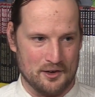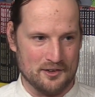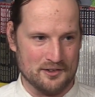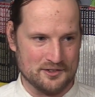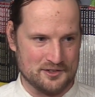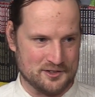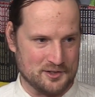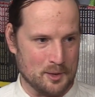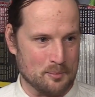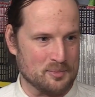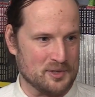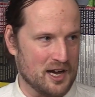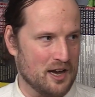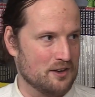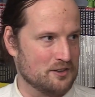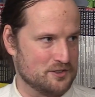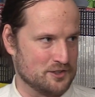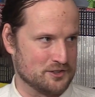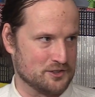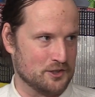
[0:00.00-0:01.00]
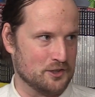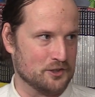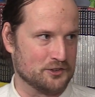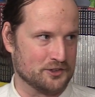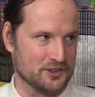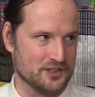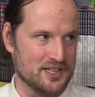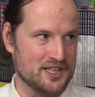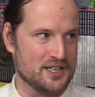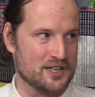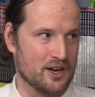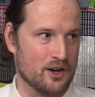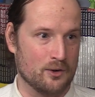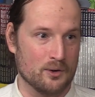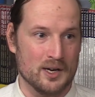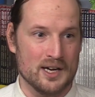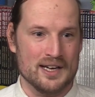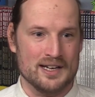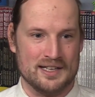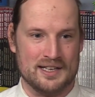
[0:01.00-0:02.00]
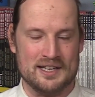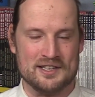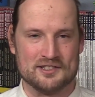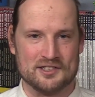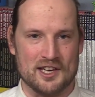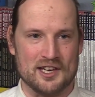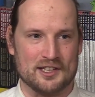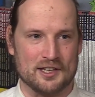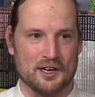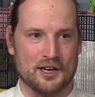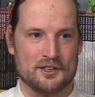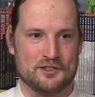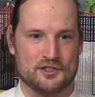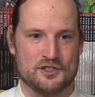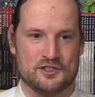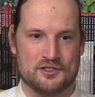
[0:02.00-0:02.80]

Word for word: subconscious alter ego. Right. He's like a